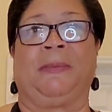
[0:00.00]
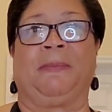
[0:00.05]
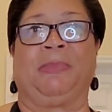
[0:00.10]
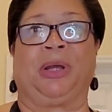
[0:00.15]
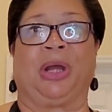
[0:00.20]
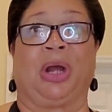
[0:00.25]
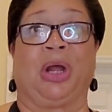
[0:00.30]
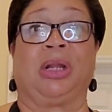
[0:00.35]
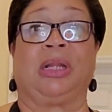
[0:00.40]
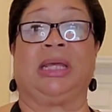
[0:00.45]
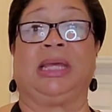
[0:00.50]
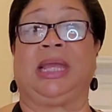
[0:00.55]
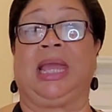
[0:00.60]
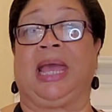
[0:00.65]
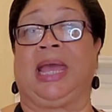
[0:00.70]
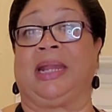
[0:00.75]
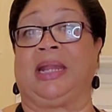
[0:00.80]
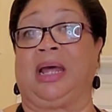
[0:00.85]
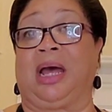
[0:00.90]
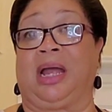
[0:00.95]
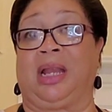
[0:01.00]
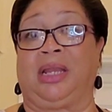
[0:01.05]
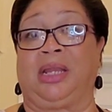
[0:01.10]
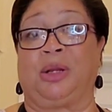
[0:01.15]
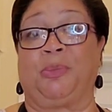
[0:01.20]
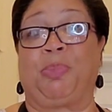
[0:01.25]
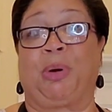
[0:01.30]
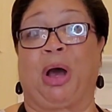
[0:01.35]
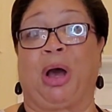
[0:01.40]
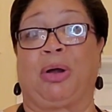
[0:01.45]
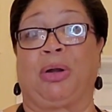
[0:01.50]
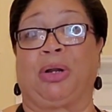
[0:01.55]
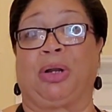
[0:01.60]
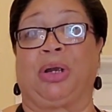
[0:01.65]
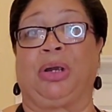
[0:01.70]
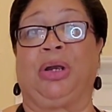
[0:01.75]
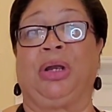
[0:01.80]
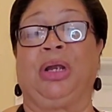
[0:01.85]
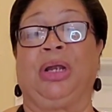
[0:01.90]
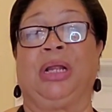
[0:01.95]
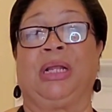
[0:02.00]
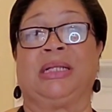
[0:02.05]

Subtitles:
garlic and onion powder,